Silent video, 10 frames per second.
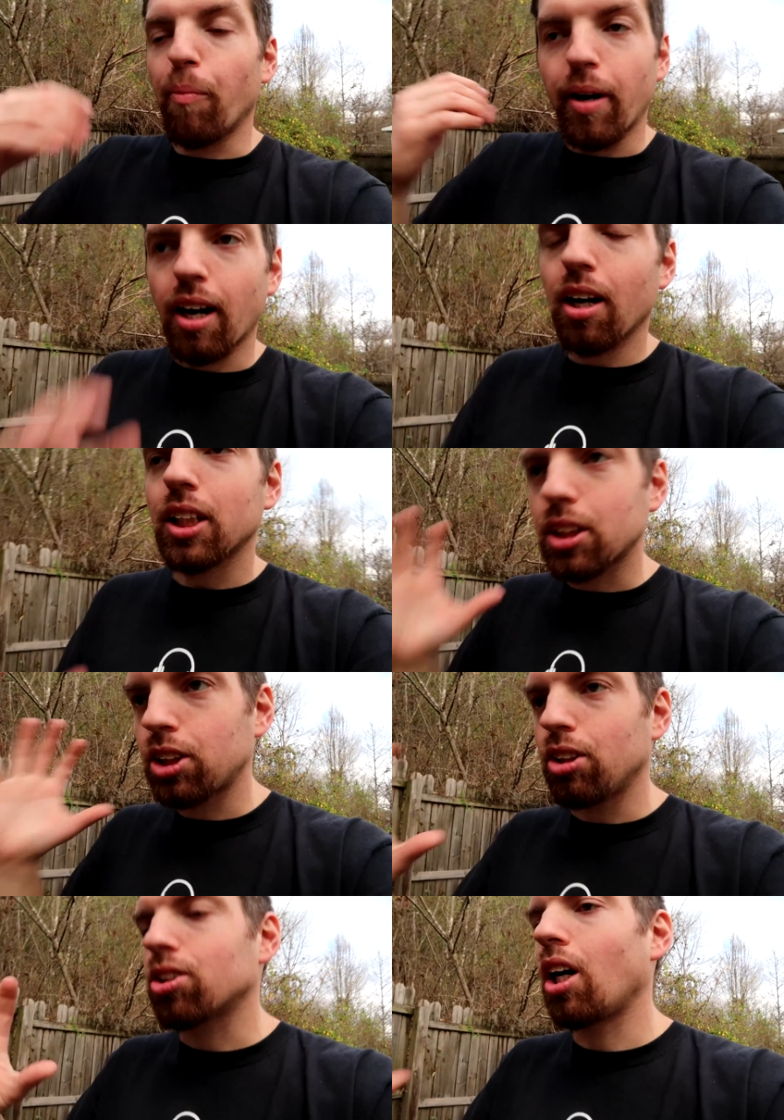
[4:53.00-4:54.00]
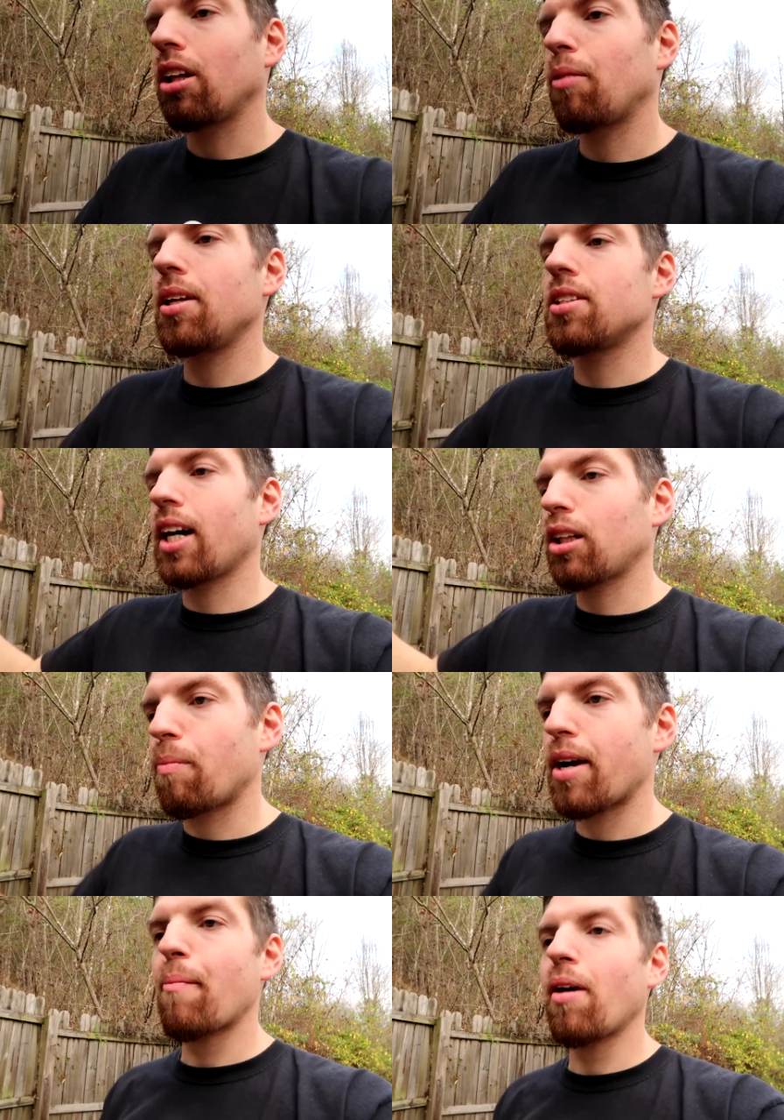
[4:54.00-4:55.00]
But my heart is still calling me to
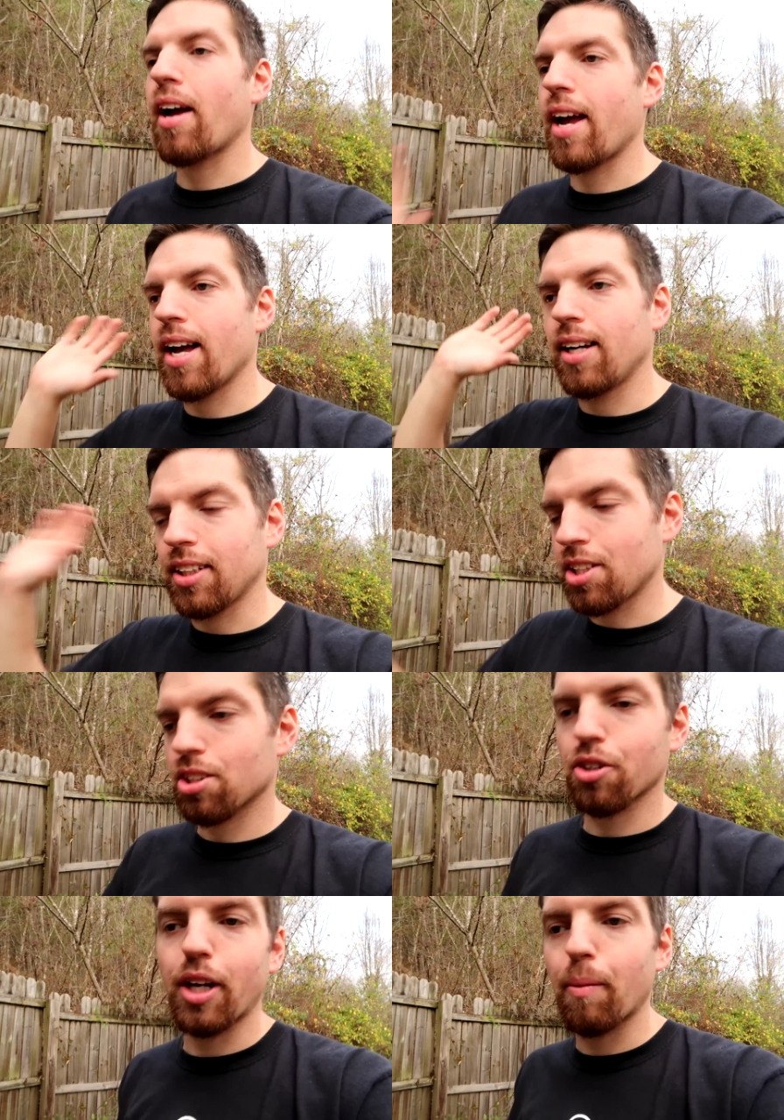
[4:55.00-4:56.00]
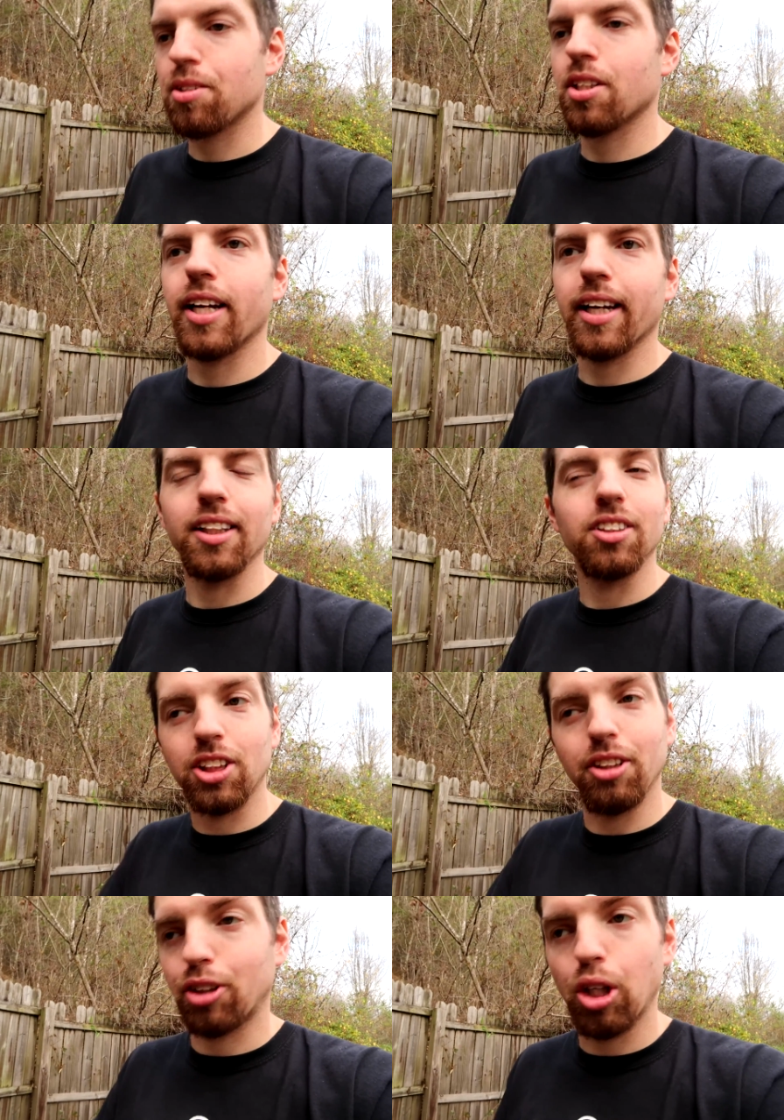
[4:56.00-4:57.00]
Alabama, and it just so happens that I can
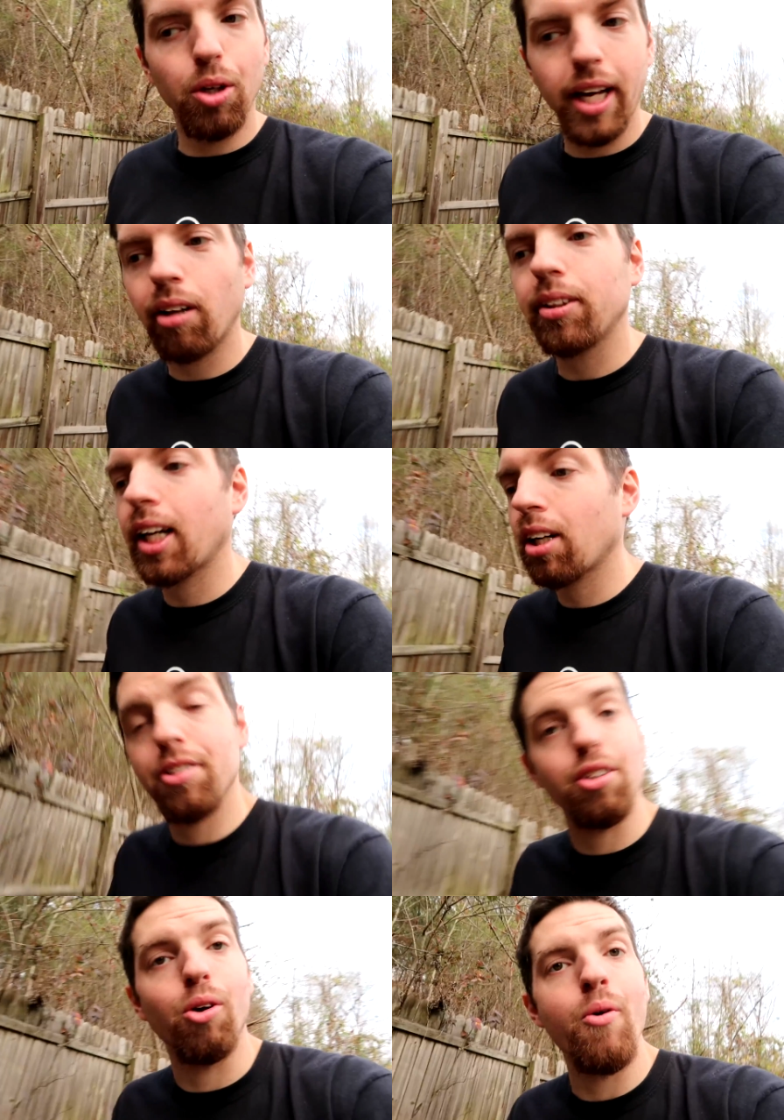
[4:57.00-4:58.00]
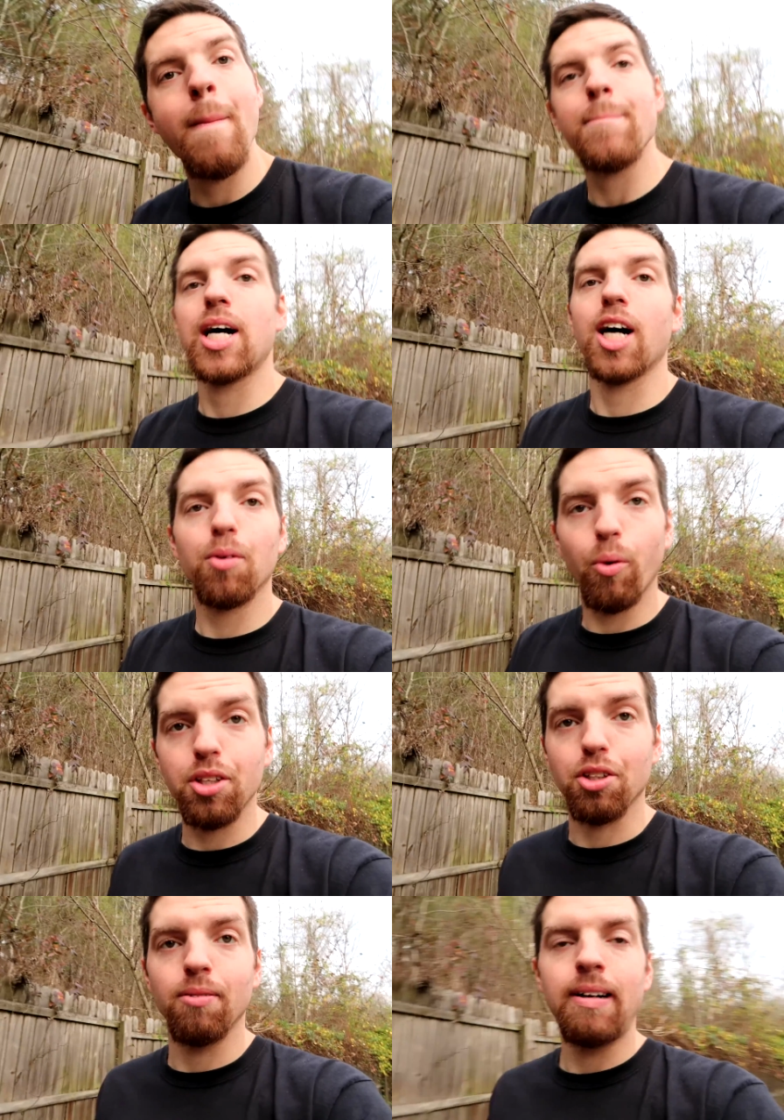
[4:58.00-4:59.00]
still go down there, so I'm
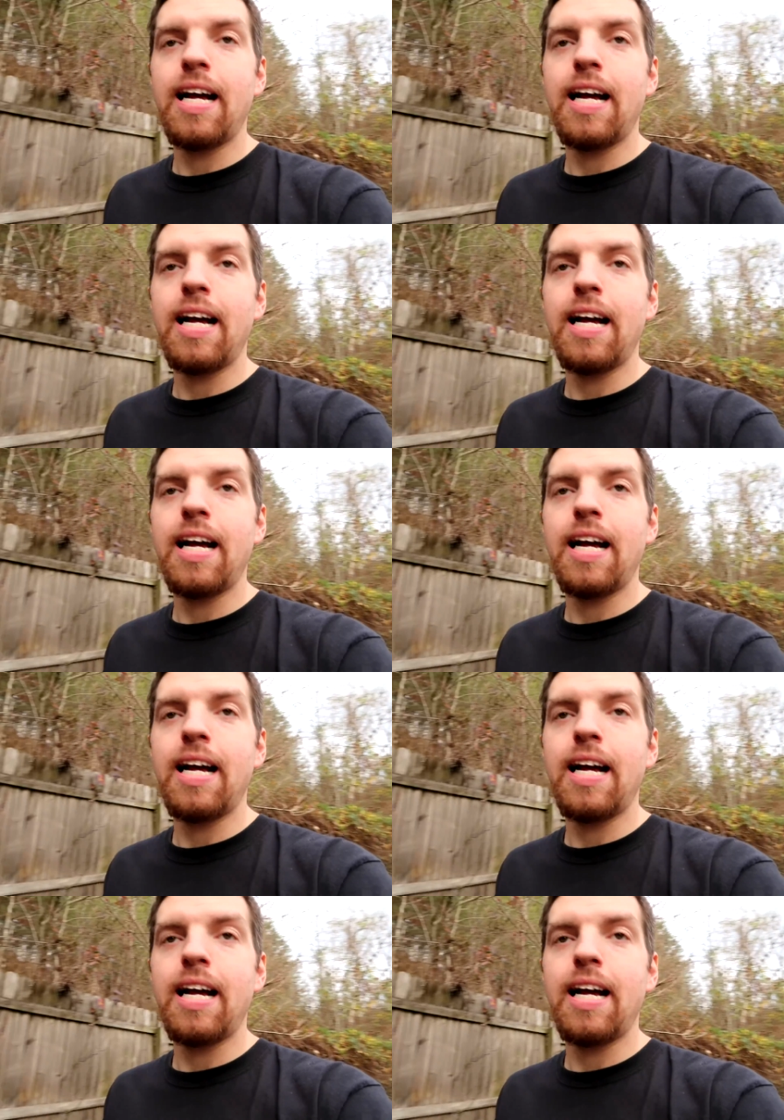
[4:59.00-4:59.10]
going to.